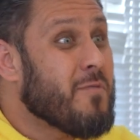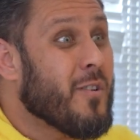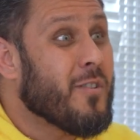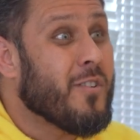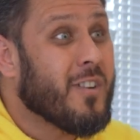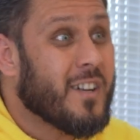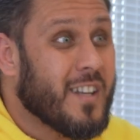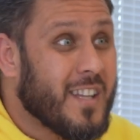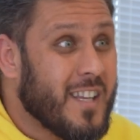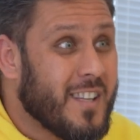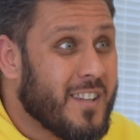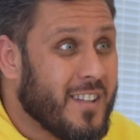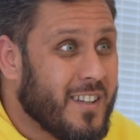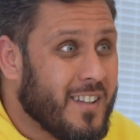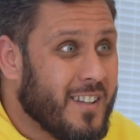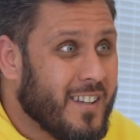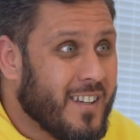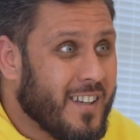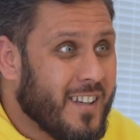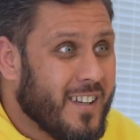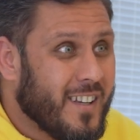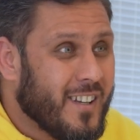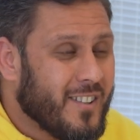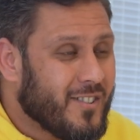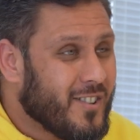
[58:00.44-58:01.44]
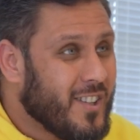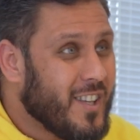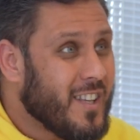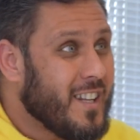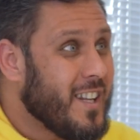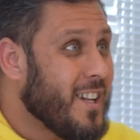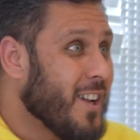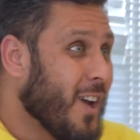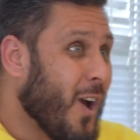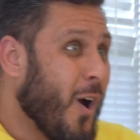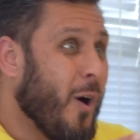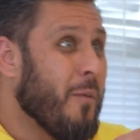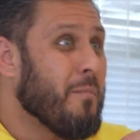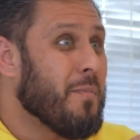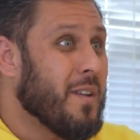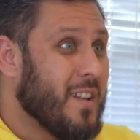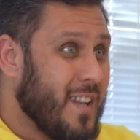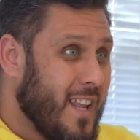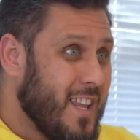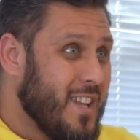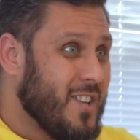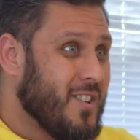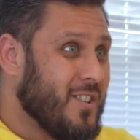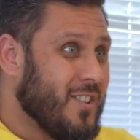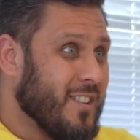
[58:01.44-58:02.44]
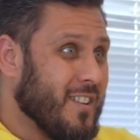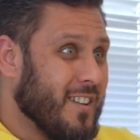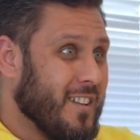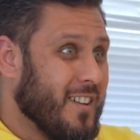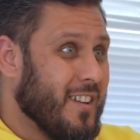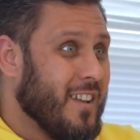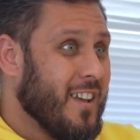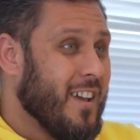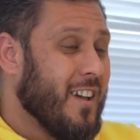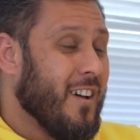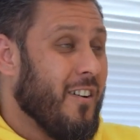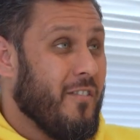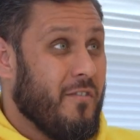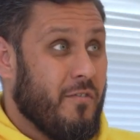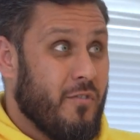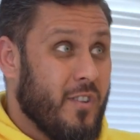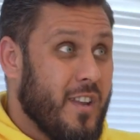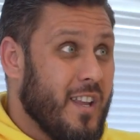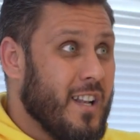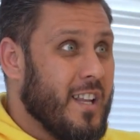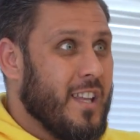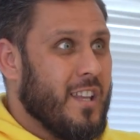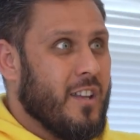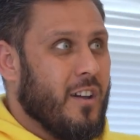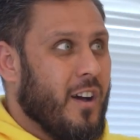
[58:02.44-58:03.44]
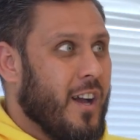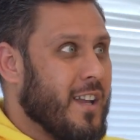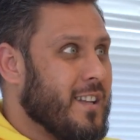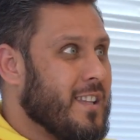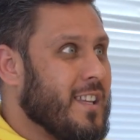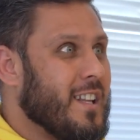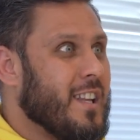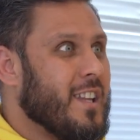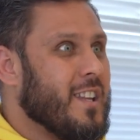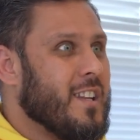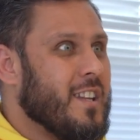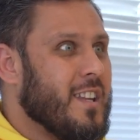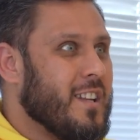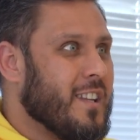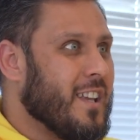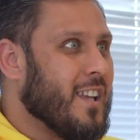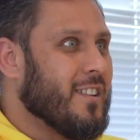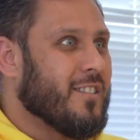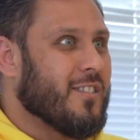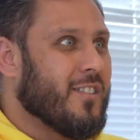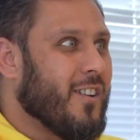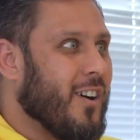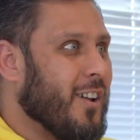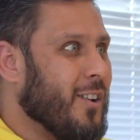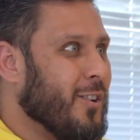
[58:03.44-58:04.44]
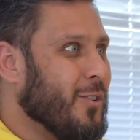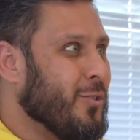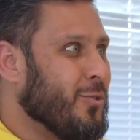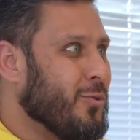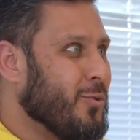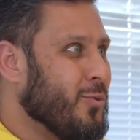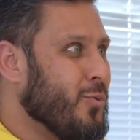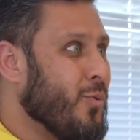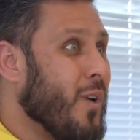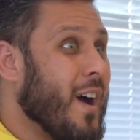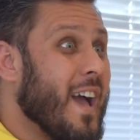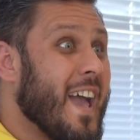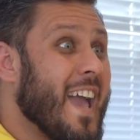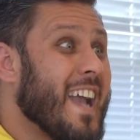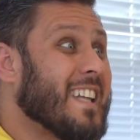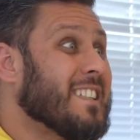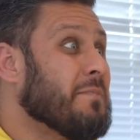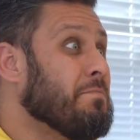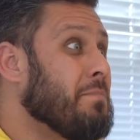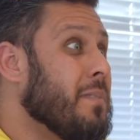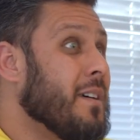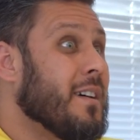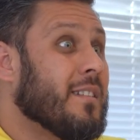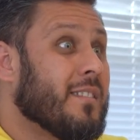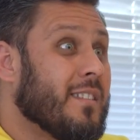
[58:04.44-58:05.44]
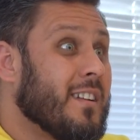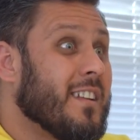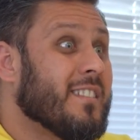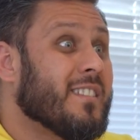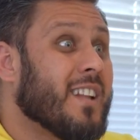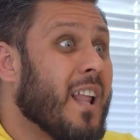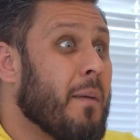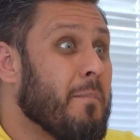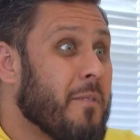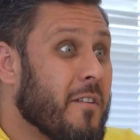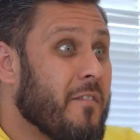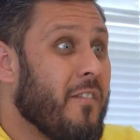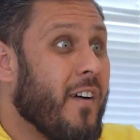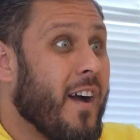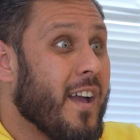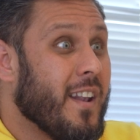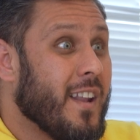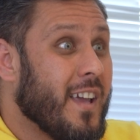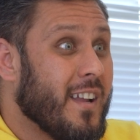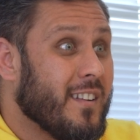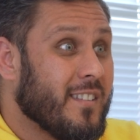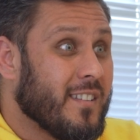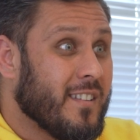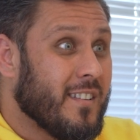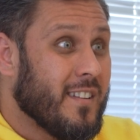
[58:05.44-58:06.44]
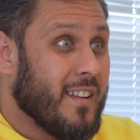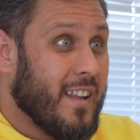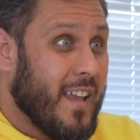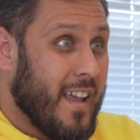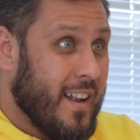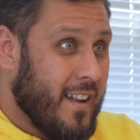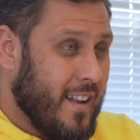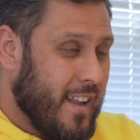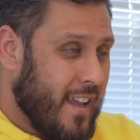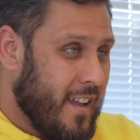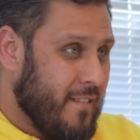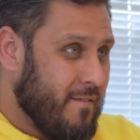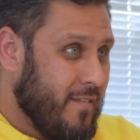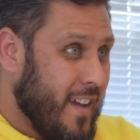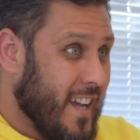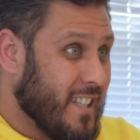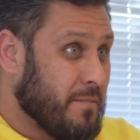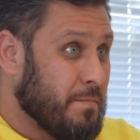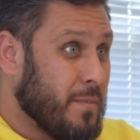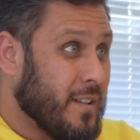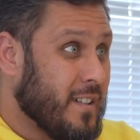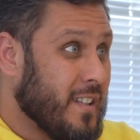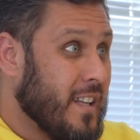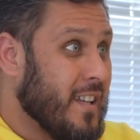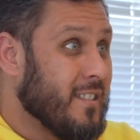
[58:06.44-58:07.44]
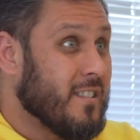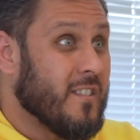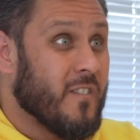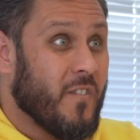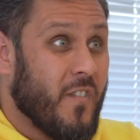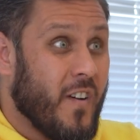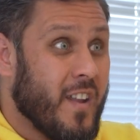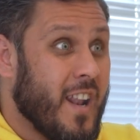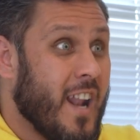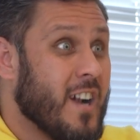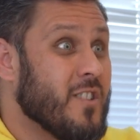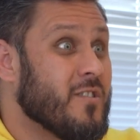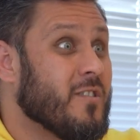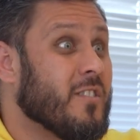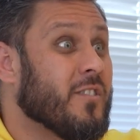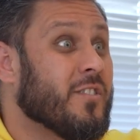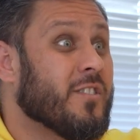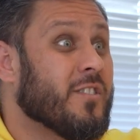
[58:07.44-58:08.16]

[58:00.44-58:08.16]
product either. So you need a combination. Freely, ideally, you need to get scholars who are experts in Islamic finance and expertise in financial